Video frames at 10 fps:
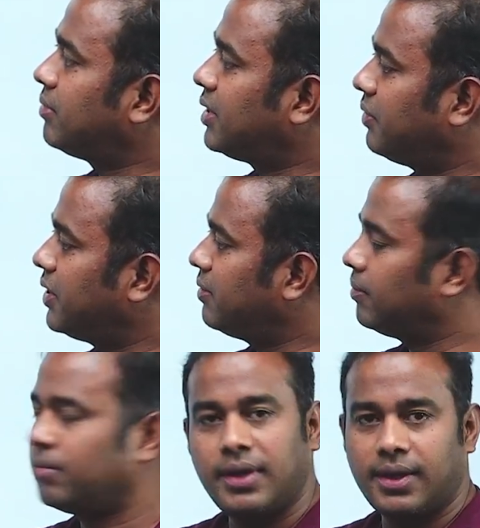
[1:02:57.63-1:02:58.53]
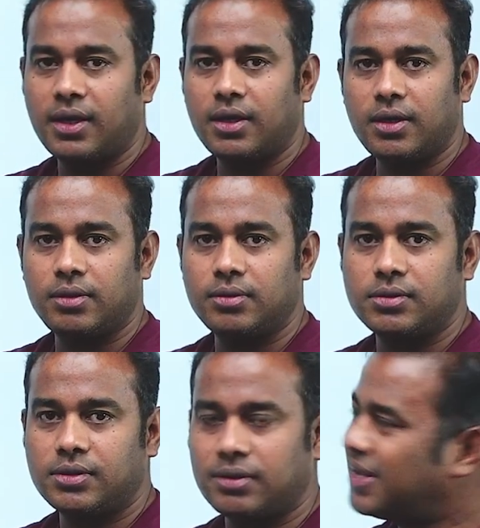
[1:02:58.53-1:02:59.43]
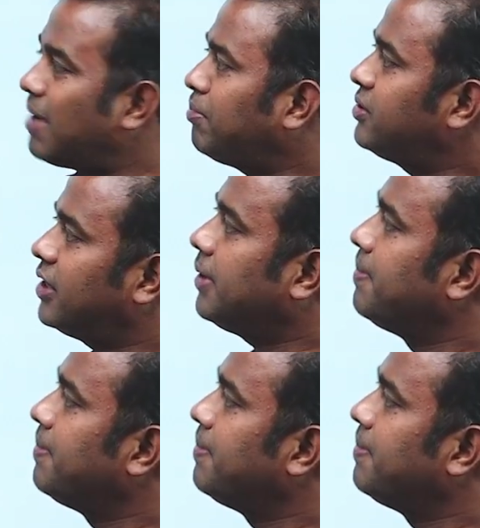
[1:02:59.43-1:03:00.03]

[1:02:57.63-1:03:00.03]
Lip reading: driven samples here.